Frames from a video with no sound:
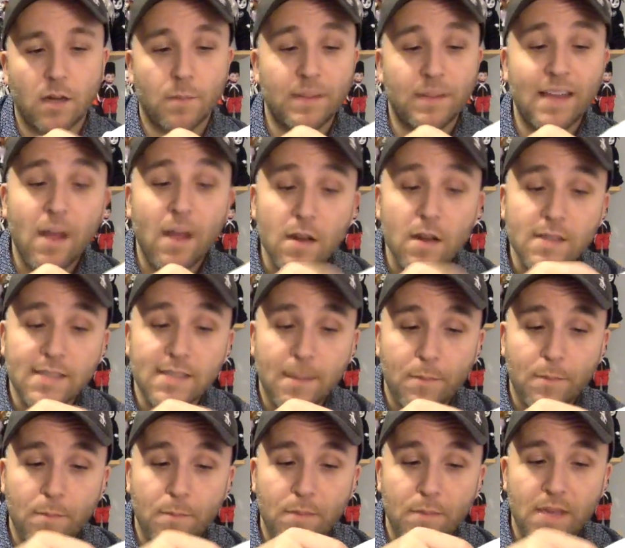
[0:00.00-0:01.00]
But they are a
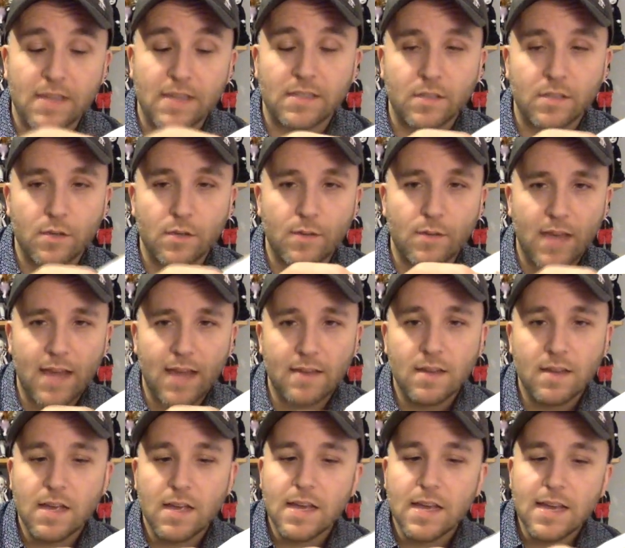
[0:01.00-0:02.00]
separate piece, so you
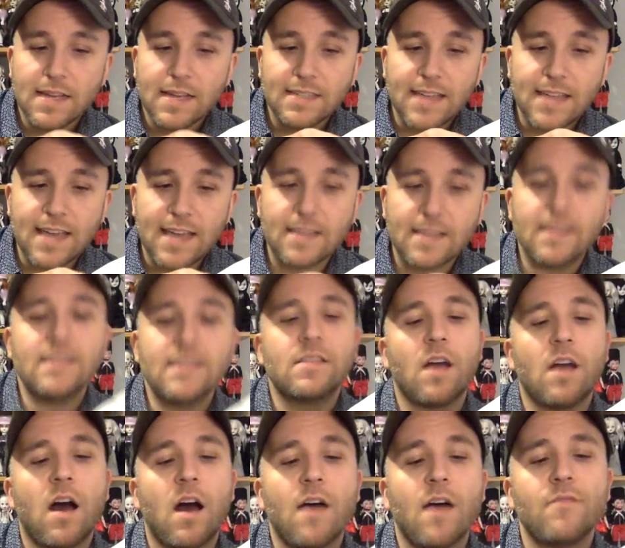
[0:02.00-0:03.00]
can take these
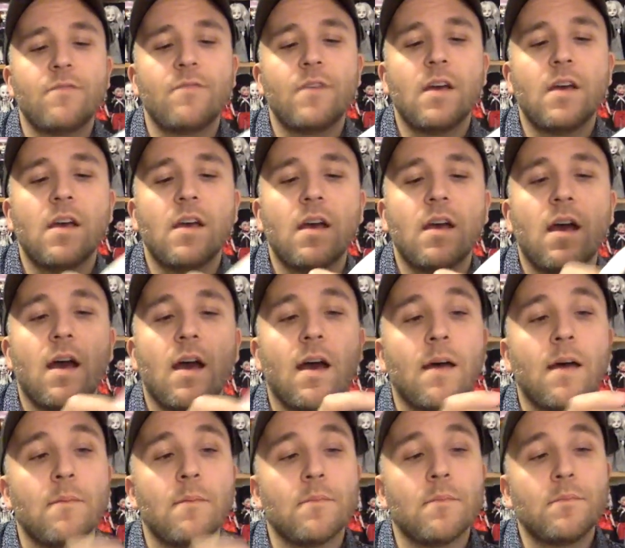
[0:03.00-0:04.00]
off,
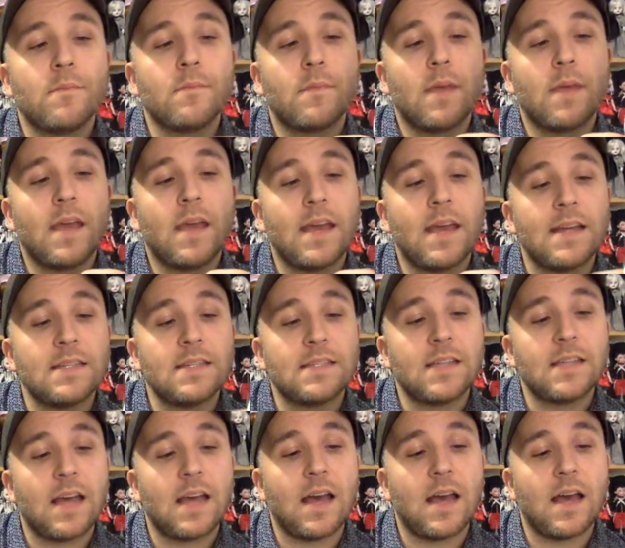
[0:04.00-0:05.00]
and
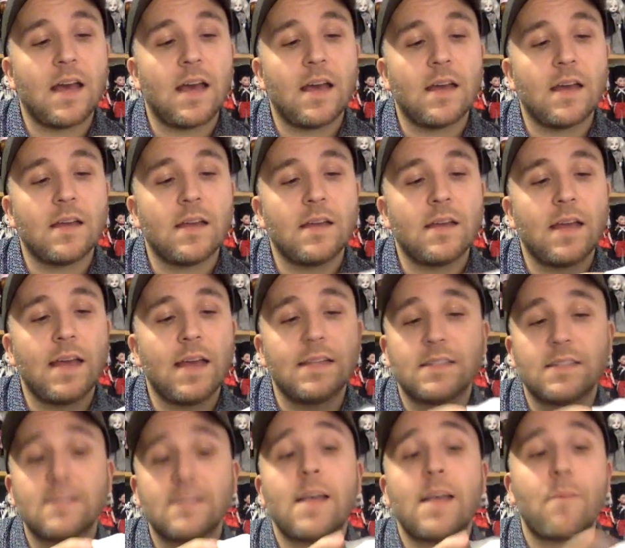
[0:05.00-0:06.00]

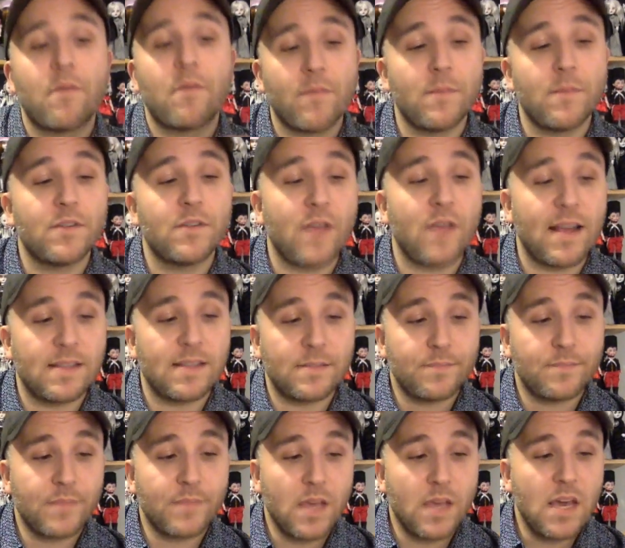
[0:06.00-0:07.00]
it's separate from the
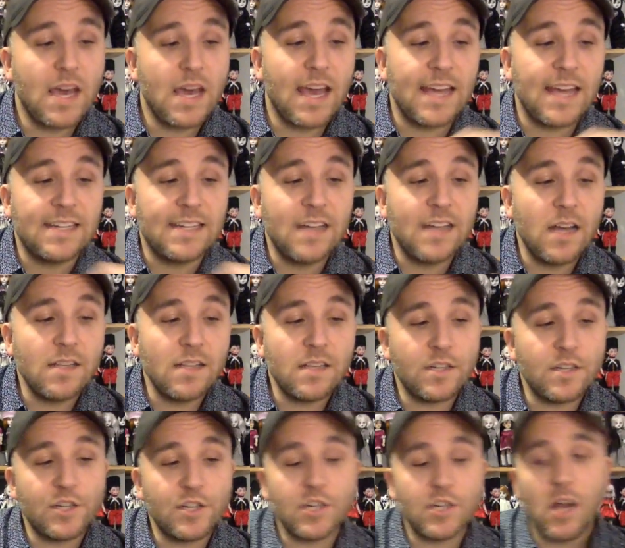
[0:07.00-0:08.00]
dress. It does
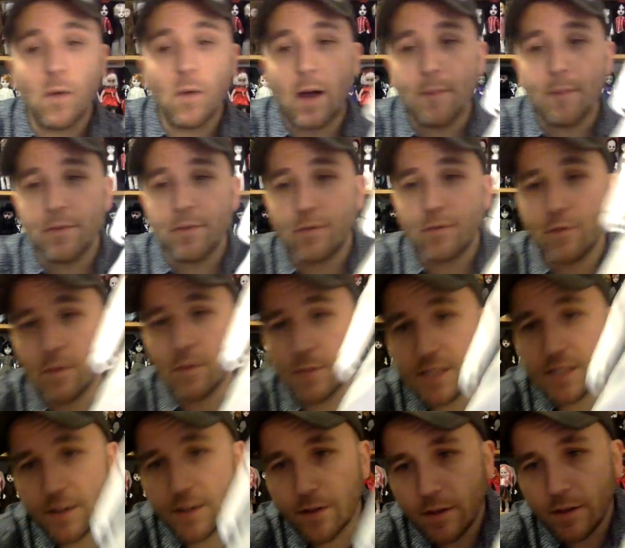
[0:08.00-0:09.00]
show up through the
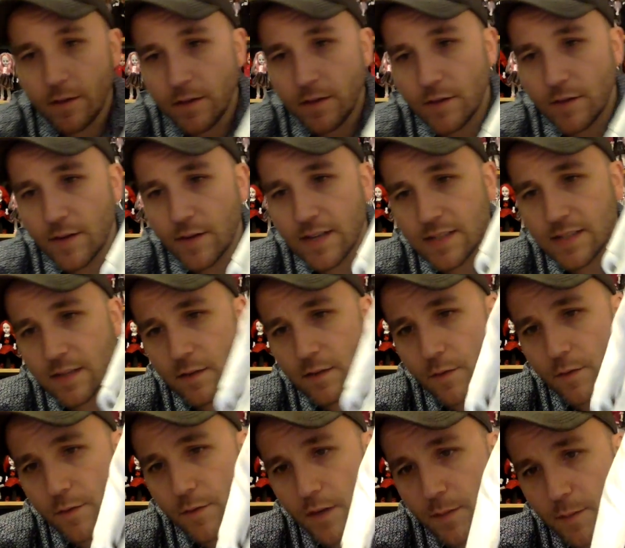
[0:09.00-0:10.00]
material of the dress. I don't
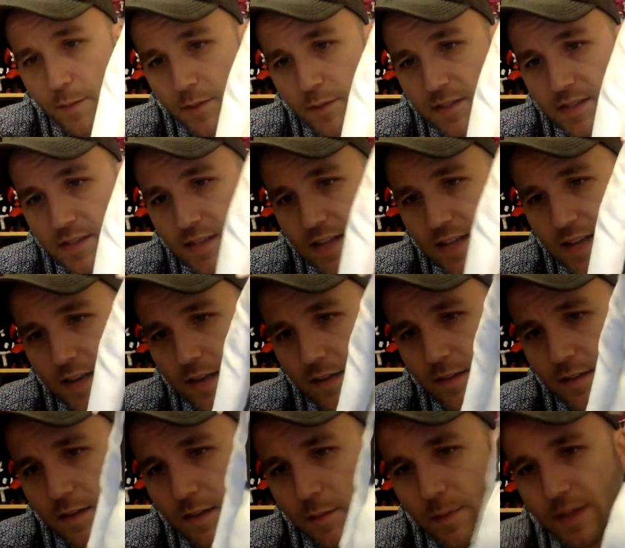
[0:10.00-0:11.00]
know if you're going to be able to see that a
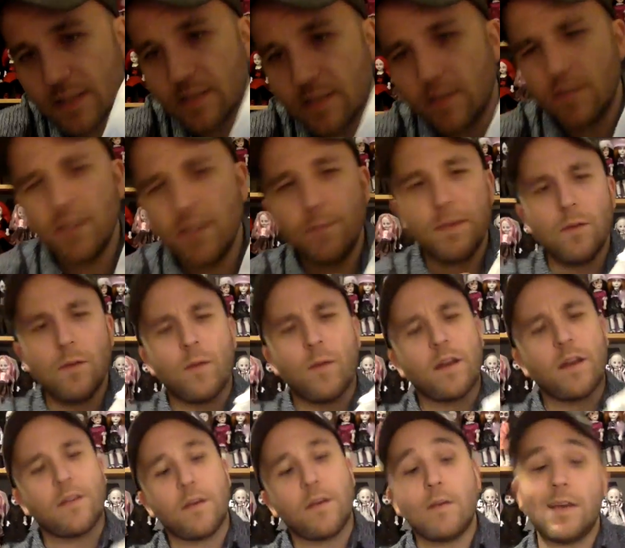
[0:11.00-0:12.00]
little bit, so just be
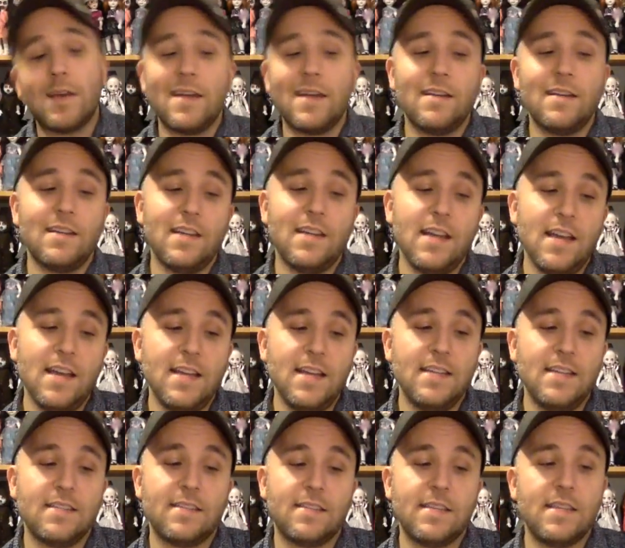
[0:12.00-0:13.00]
aware that you can
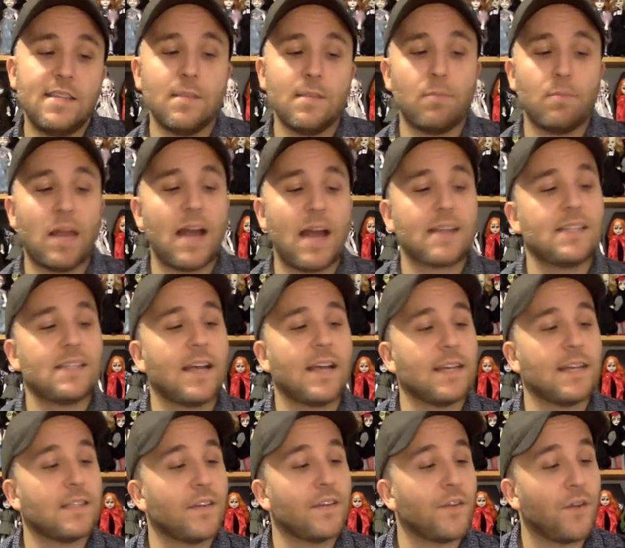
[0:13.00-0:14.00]
kind of see the black
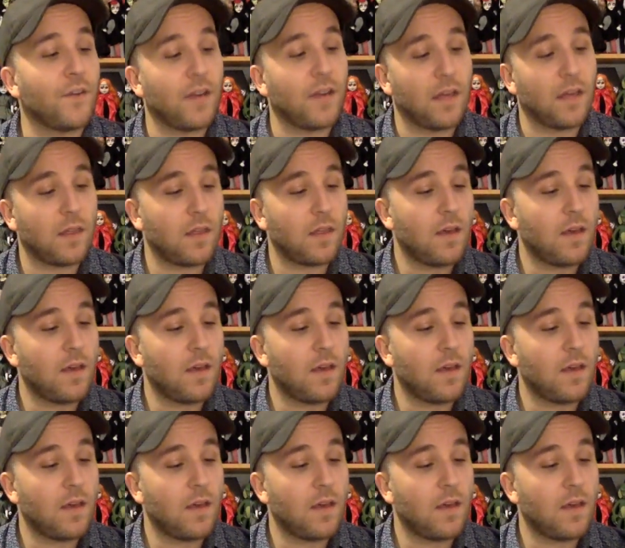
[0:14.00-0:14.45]
tights underneath.